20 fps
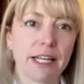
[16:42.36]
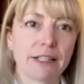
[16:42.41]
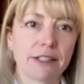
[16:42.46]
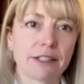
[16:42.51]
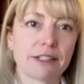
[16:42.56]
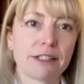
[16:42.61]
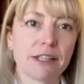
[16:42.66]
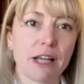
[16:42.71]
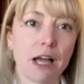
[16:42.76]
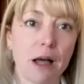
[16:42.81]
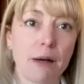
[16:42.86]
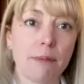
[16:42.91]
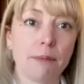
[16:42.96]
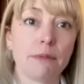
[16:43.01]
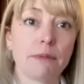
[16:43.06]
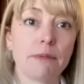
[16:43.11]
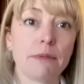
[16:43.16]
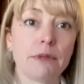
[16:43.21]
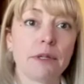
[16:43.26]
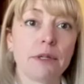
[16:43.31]
in
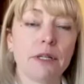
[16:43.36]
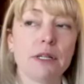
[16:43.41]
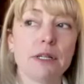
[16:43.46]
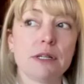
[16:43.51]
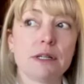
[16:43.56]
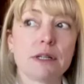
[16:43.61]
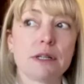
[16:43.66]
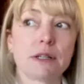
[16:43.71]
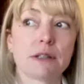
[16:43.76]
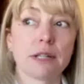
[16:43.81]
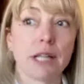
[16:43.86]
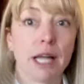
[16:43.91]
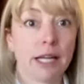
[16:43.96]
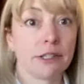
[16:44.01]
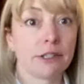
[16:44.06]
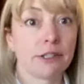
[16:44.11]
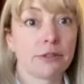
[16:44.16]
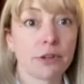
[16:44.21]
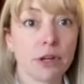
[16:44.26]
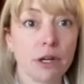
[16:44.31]
some
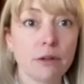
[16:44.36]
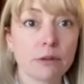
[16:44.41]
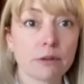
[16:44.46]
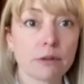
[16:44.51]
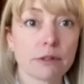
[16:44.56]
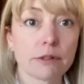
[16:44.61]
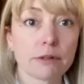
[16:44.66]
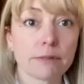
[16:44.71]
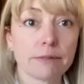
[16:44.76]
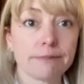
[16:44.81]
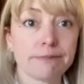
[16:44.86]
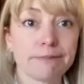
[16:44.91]
lines of goats.